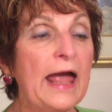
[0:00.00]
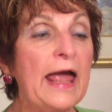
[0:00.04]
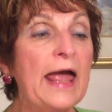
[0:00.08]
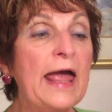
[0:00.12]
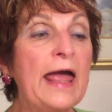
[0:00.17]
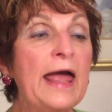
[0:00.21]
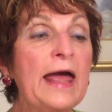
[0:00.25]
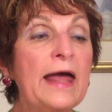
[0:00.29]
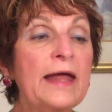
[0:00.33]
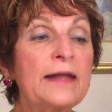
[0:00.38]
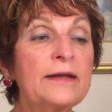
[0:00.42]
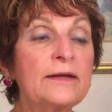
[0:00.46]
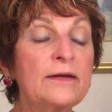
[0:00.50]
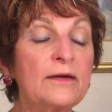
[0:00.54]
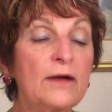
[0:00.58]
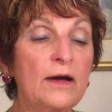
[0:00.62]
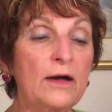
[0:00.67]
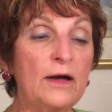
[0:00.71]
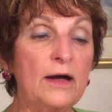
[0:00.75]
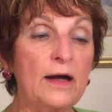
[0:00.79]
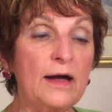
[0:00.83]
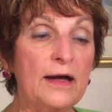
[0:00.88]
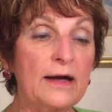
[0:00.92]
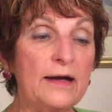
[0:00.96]
And
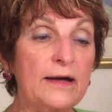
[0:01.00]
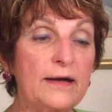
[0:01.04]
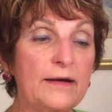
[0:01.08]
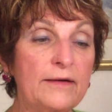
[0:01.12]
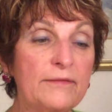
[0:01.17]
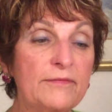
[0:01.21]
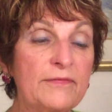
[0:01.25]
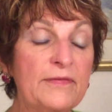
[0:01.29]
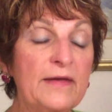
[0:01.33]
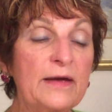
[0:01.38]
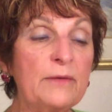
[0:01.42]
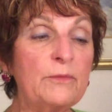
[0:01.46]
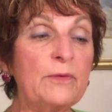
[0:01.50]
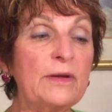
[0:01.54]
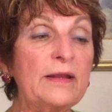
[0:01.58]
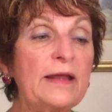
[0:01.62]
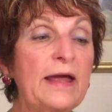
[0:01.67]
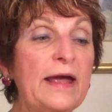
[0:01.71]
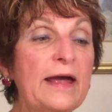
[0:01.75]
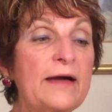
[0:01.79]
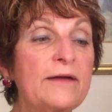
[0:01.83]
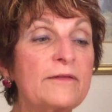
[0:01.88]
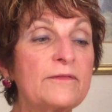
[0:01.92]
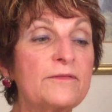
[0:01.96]
they will
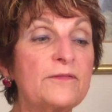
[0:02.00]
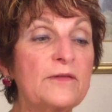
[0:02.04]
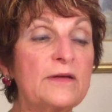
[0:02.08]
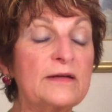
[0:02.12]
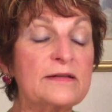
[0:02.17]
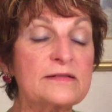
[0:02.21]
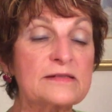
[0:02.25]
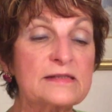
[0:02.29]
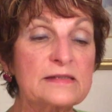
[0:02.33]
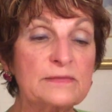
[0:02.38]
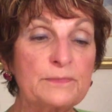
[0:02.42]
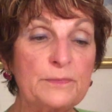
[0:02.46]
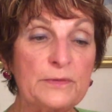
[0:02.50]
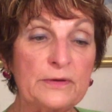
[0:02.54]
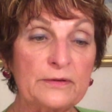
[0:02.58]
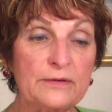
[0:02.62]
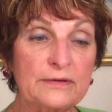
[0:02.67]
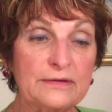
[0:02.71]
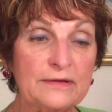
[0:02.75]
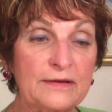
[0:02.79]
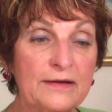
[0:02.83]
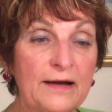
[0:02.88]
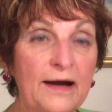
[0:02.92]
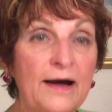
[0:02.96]
have a
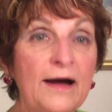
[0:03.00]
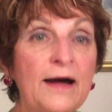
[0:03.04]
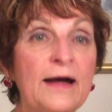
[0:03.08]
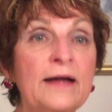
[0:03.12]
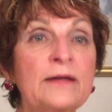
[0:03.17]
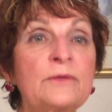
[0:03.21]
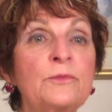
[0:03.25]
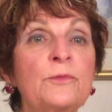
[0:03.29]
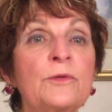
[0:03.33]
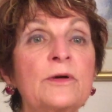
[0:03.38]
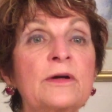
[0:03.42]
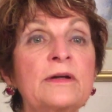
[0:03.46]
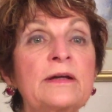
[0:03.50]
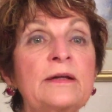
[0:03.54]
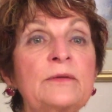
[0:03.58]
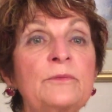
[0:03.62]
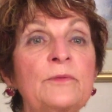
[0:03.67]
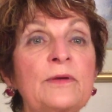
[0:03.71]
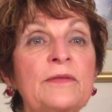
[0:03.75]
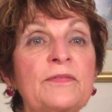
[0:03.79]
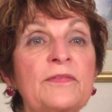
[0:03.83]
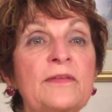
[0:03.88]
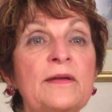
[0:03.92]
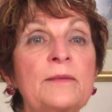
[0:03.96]
spirit guide working
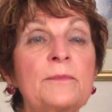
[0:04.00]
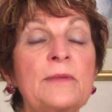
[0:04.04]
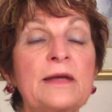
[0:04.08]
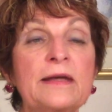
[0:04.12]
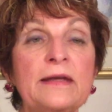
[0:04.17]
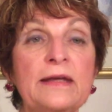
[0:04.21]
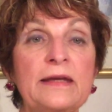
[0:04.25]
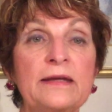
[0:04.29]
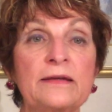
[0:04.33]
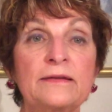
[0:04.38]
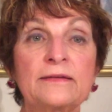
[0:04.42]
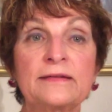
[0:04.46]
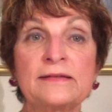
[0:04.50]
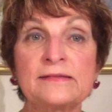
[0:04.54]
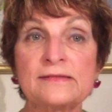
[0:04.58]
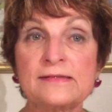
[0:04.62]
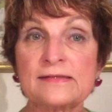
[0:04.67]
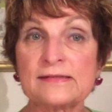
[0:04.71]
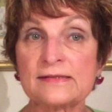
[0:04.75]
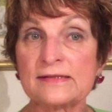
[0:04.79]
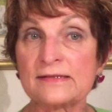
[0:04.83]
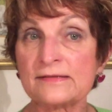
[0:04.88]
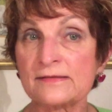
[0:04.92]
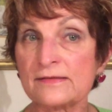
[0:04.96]
with them, a healing
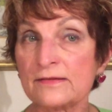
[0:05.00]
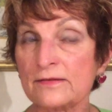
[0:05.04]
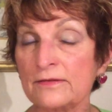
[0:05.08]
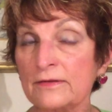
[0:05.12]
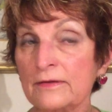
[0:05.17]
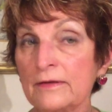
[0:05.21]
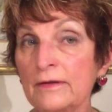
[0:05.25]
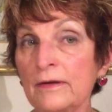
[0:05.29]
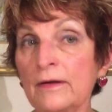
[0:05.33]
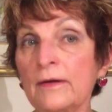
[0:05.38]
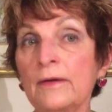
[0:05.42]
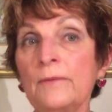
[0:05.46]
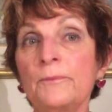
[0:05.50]
sister,